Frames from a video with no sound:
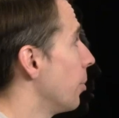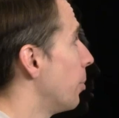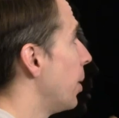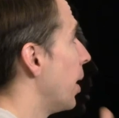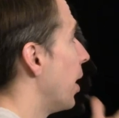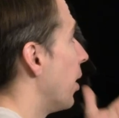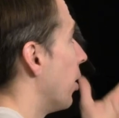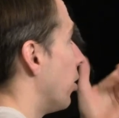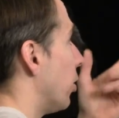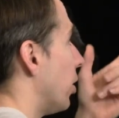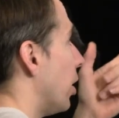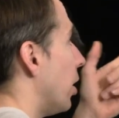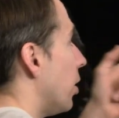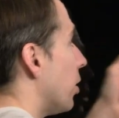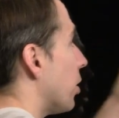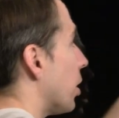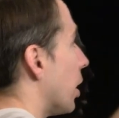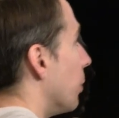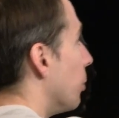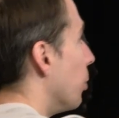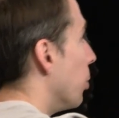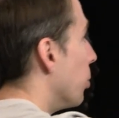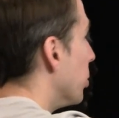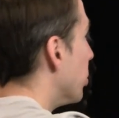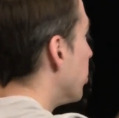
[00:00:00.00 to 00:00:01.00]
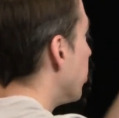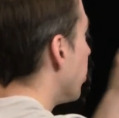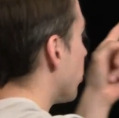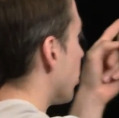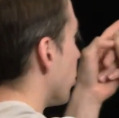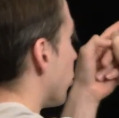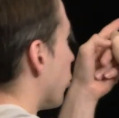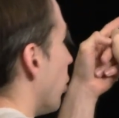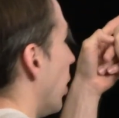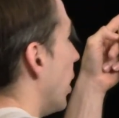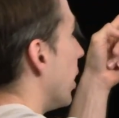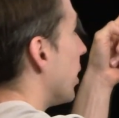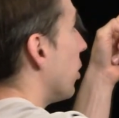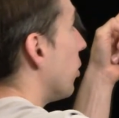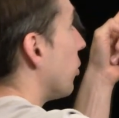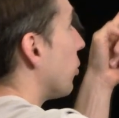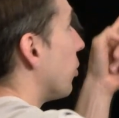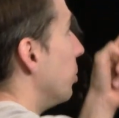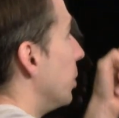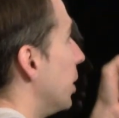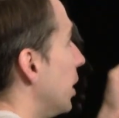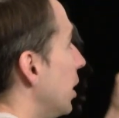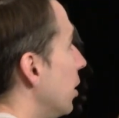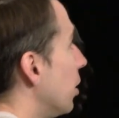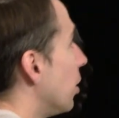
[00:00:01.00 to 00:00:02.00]
the parallelogram when we took the triangle
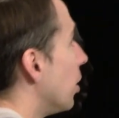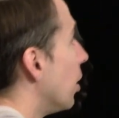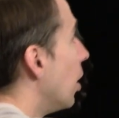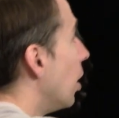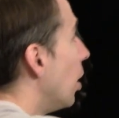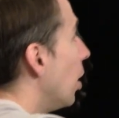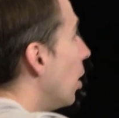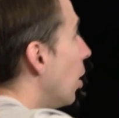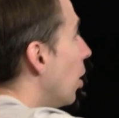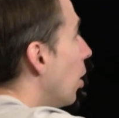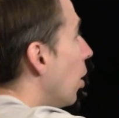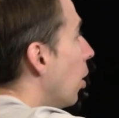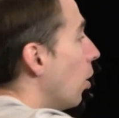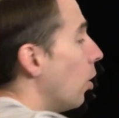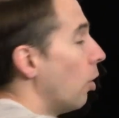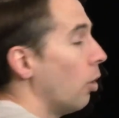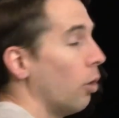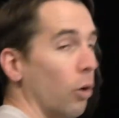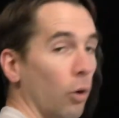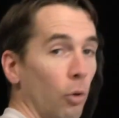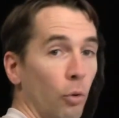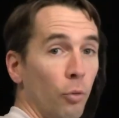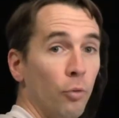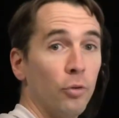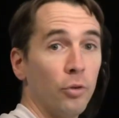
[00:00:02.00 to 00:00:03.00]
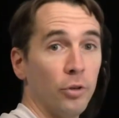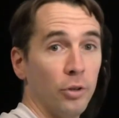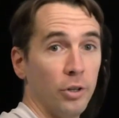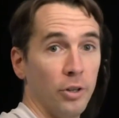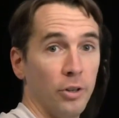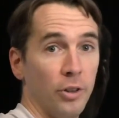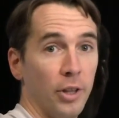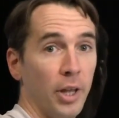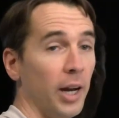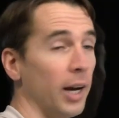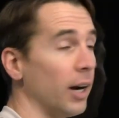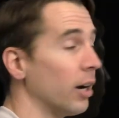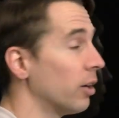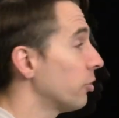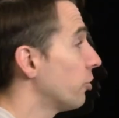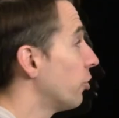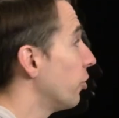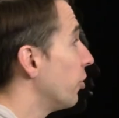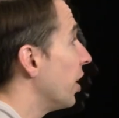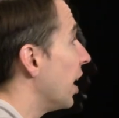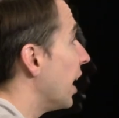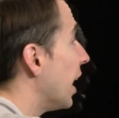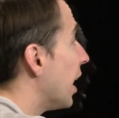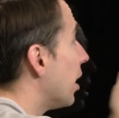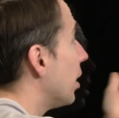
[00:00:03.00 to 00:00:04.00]
from here over to there. So
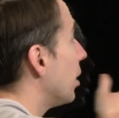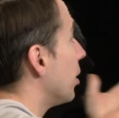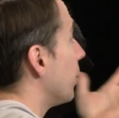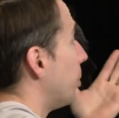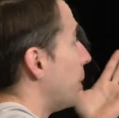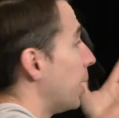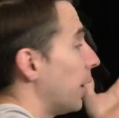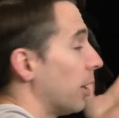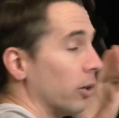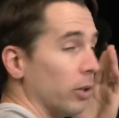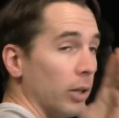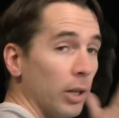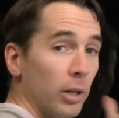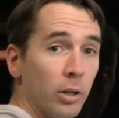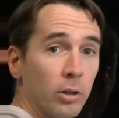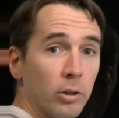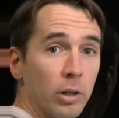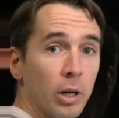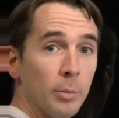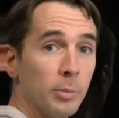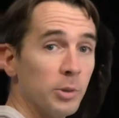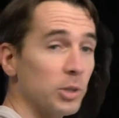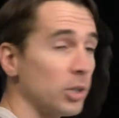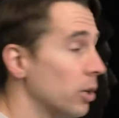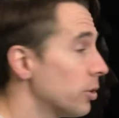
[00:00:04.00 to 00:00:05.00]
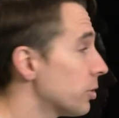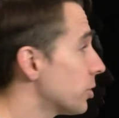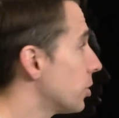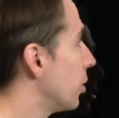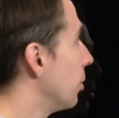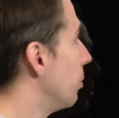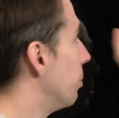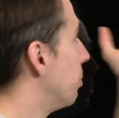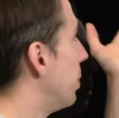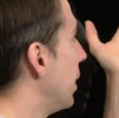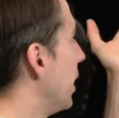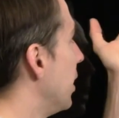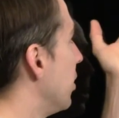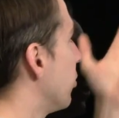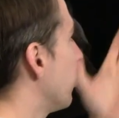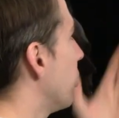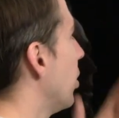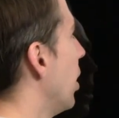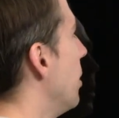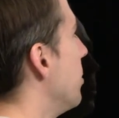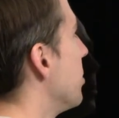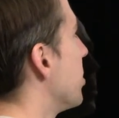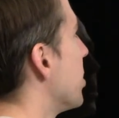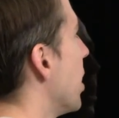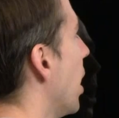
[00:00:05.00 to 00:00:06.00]
the area of the parallelogram is also the base
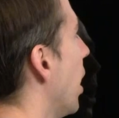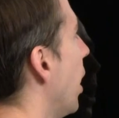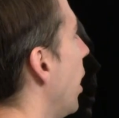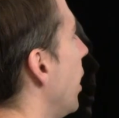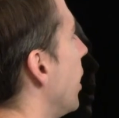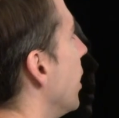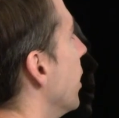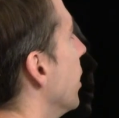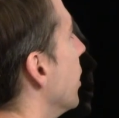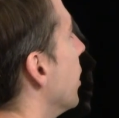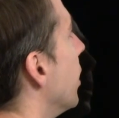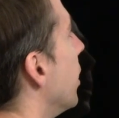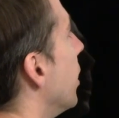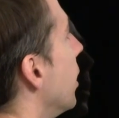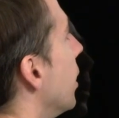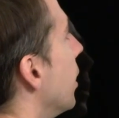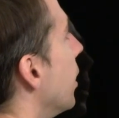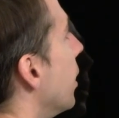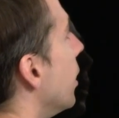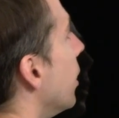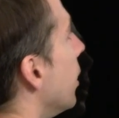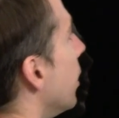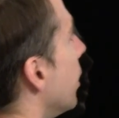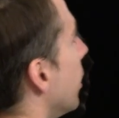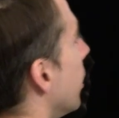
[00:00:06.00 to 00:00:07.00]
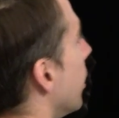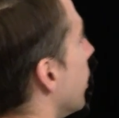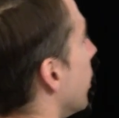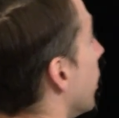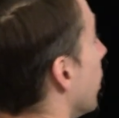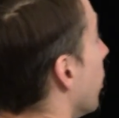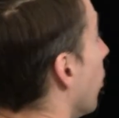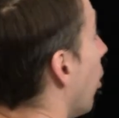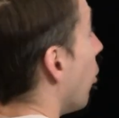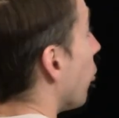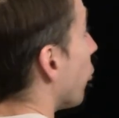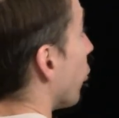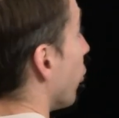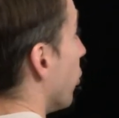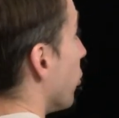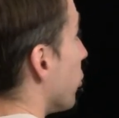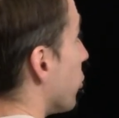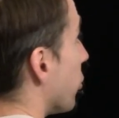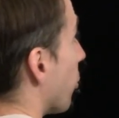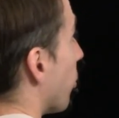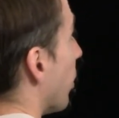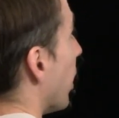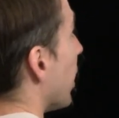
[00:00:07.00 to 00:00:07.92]
times the height. And also, this is a